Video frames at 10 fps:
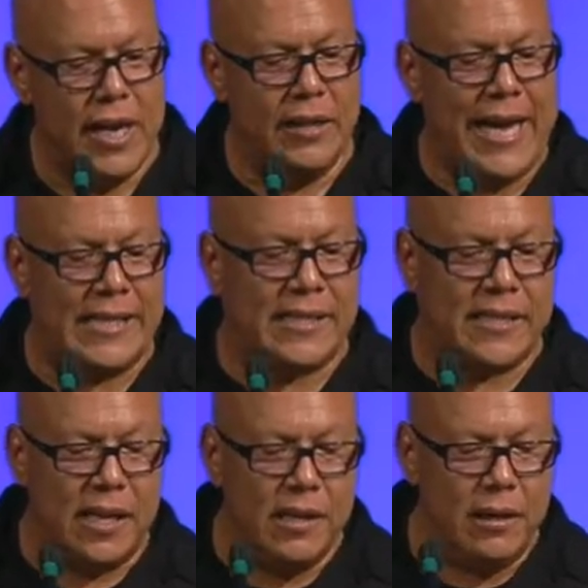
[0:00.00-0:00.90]
that
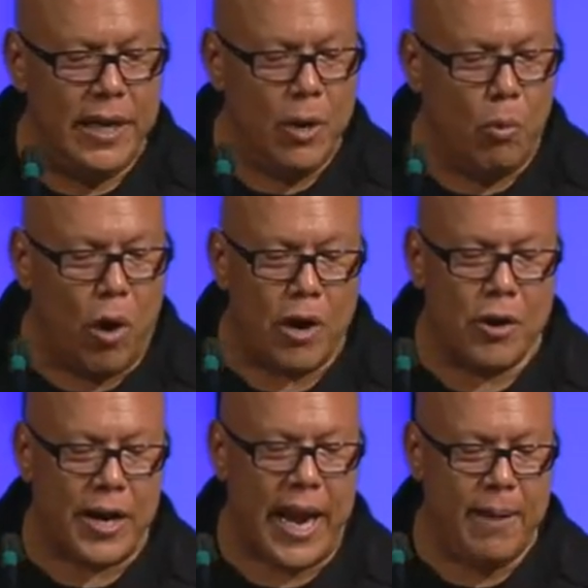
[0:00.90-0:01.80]
suddenly water
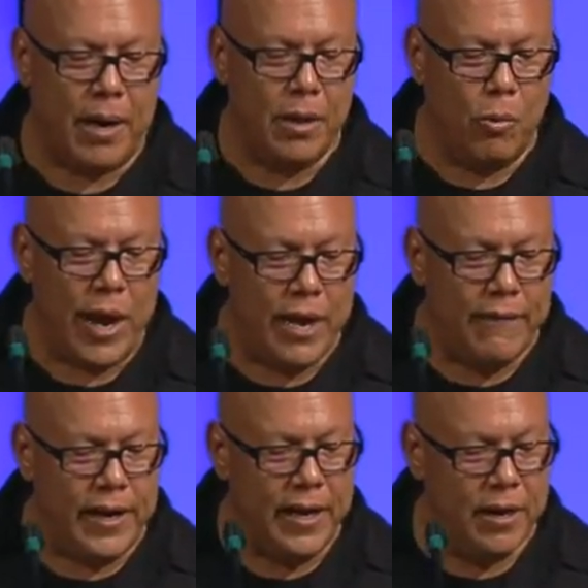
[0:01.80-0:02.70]
came by the way of
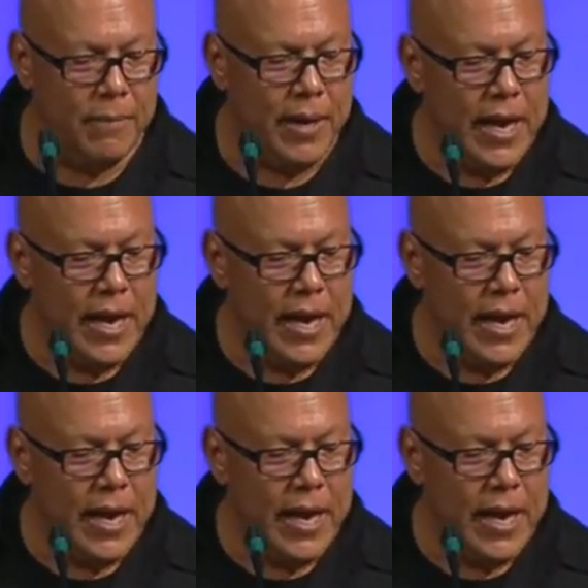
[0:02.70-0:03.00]
Edom